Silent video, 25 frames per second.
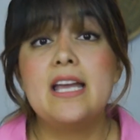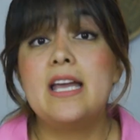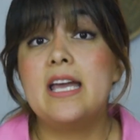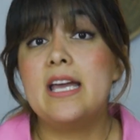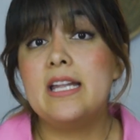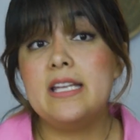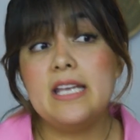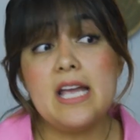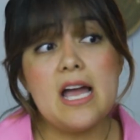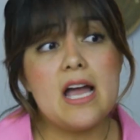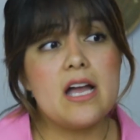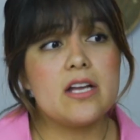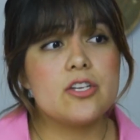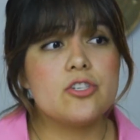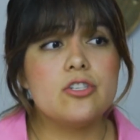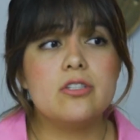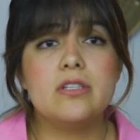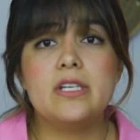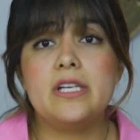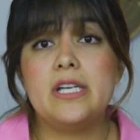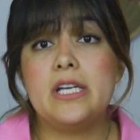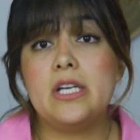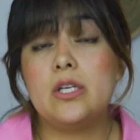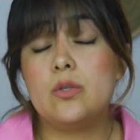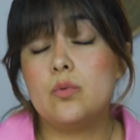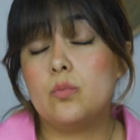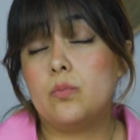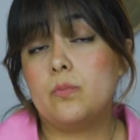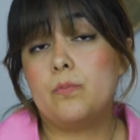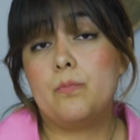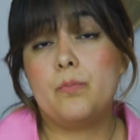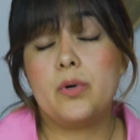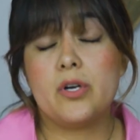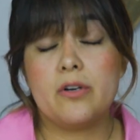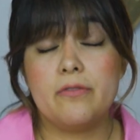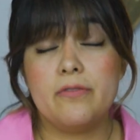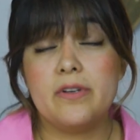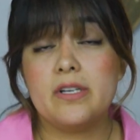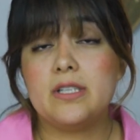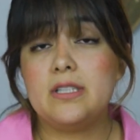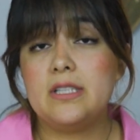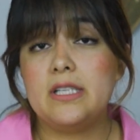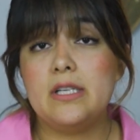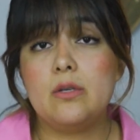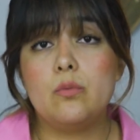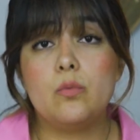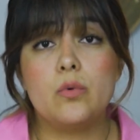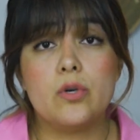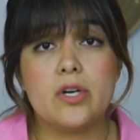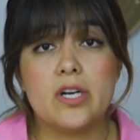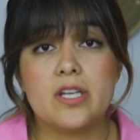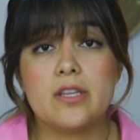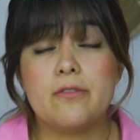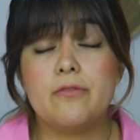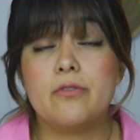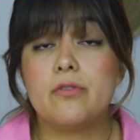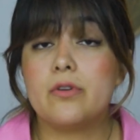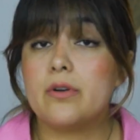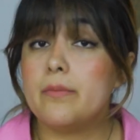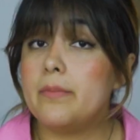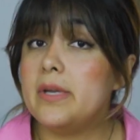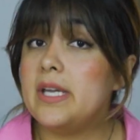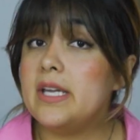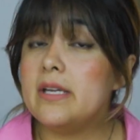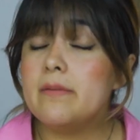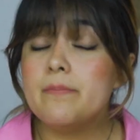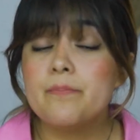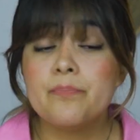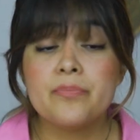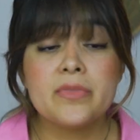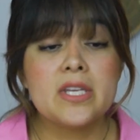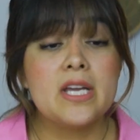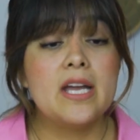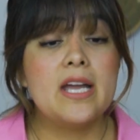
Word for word: And yeah, actually it perfectly worked for me.